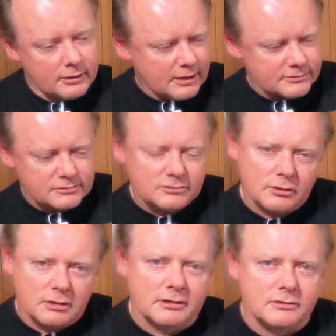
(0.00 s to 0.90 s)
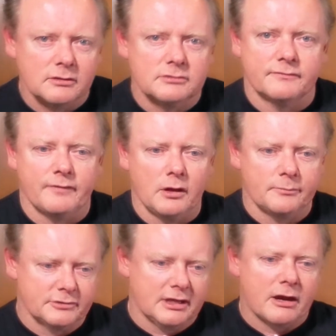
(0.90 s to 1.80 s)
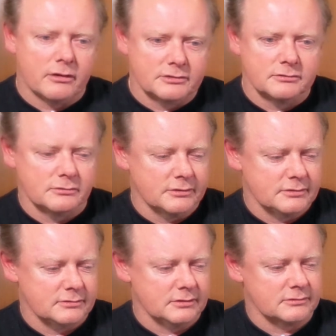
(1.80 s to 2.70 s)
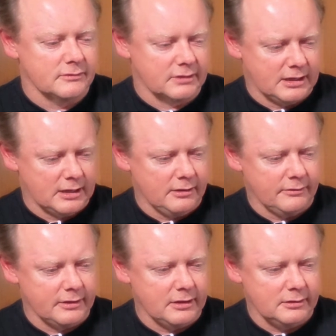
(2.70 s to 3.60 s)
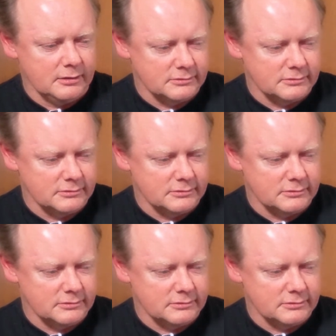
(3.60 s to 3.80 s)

It has certainly a developed characteristic to the colour there.